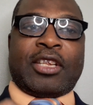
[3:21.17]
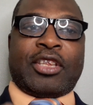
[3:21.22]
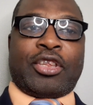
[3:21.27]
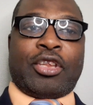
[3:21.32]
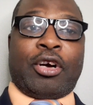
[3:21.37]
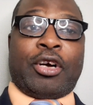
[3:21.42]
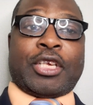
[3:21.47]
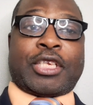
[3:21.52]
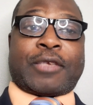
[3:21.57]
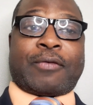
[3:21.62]

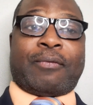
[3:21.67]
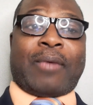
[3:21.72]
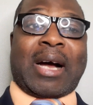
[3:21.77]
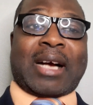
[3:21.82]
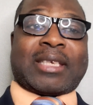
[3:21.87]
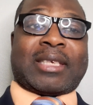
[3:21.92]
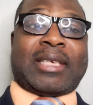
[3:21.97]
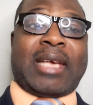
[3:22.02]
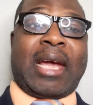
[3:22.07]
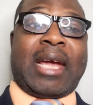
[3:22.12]
dose
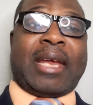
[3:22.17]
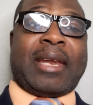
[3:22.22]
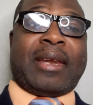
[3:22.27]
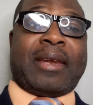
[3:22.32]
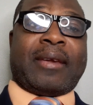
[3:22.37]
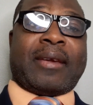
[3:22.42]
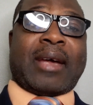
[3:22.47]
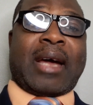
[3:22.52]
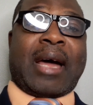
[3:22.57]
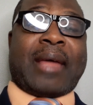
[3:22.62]

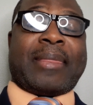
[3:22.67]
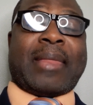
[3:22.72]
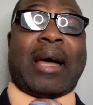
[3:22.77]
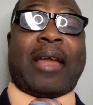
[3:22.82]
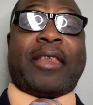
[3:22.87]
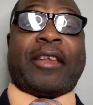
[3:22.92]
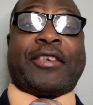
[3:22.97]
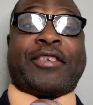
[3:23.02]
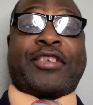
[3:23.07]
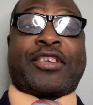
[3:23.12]
vaccine, and
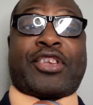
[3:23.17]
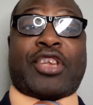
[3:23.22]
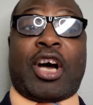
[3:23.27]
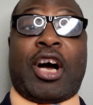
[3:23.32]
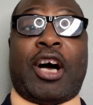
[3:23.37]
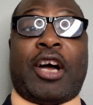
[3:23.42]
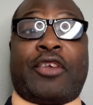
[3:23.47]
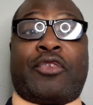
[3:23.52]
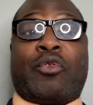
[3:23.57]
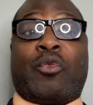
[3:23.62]
that is
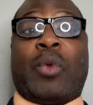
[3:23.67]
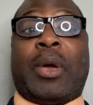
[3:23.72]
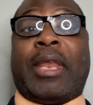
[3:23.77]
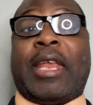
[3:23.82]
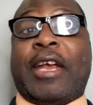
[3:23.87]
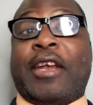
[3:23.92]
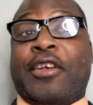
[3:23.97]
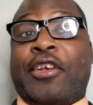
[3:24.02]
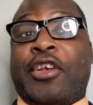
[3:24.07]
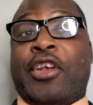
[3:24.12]
stored
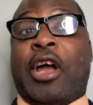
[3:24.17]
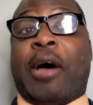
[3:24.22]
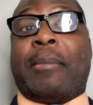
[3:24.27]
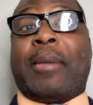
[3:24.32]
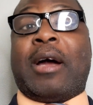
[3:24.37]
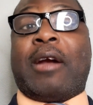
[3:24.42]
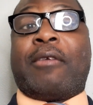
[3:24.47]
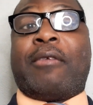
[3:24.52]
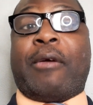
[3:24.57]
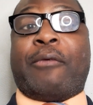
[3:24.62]
within
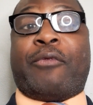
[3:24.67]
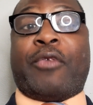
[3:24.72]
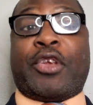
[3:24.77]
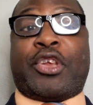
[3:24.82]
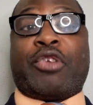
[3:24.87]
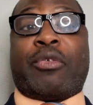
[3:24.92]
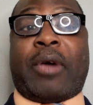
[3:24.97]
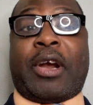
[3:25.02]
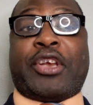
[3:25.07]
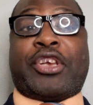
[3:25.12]
normal
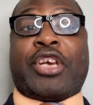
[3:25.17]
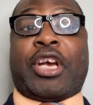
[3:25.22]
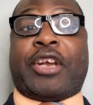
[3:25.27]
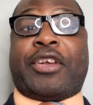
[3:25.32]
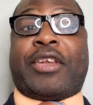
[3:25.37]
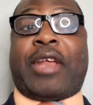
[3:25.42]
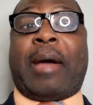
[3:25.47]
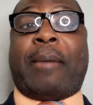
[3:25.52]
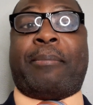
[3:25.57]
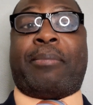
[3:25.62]

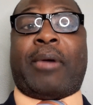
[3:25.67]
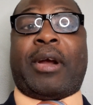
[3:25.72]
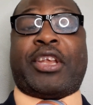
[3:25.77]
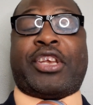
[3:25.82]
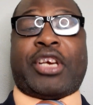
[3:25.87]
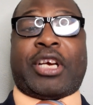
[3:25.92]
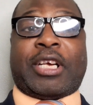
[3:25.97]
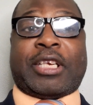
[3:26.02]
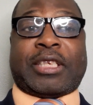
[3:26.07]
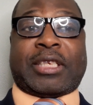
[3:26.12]
refrigeration
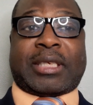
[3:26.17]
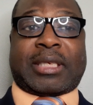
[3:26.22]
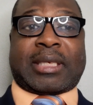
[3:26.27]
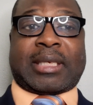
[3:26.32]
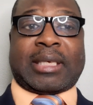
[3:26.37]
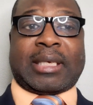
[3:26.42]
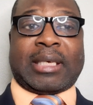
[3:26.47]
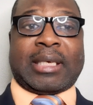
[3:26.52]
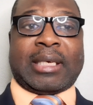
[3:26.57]
temperatures,